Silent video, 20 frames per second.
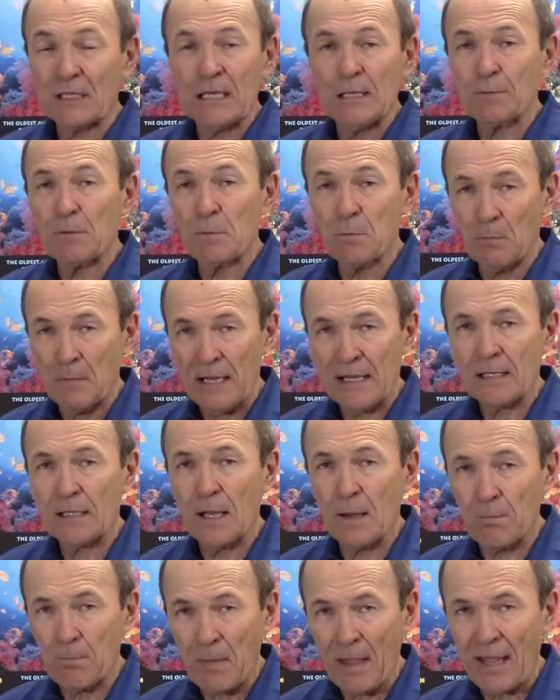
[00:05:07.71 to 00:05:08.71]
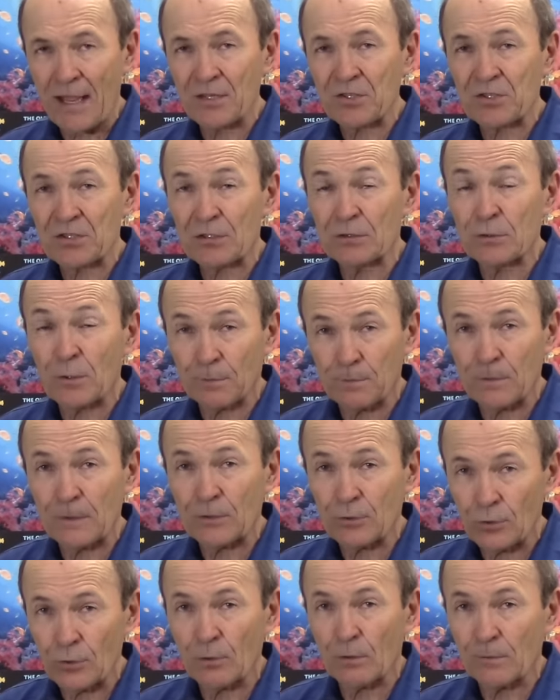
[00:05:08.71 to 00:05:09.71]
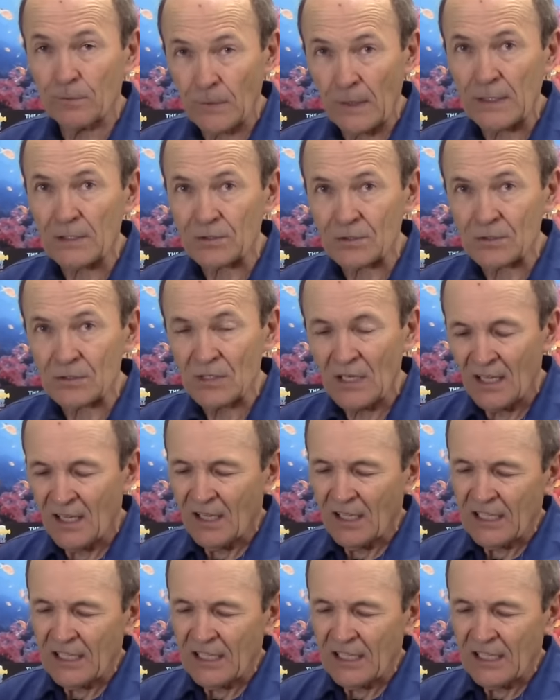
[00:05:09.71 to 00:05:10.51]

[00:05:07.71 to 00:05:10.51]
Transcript: And he would make a mask to fit your face.